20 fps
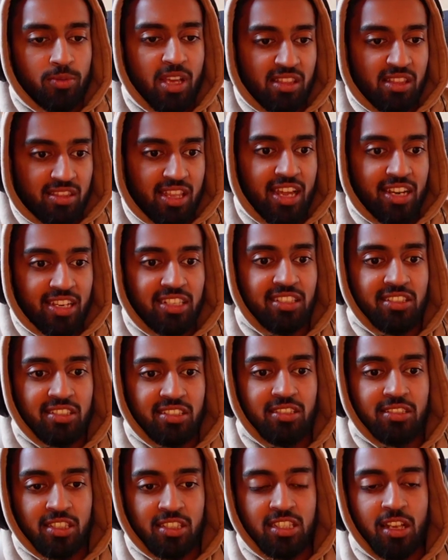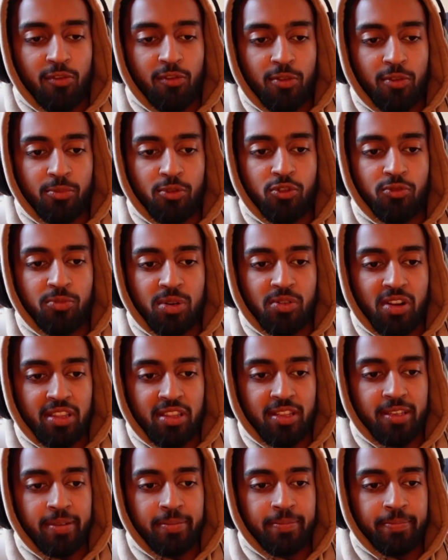That is the self-improvement right
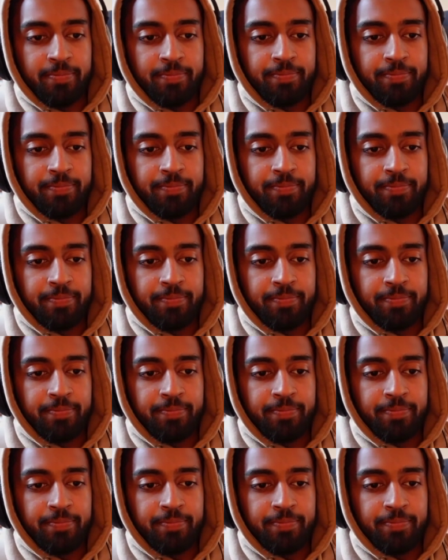there.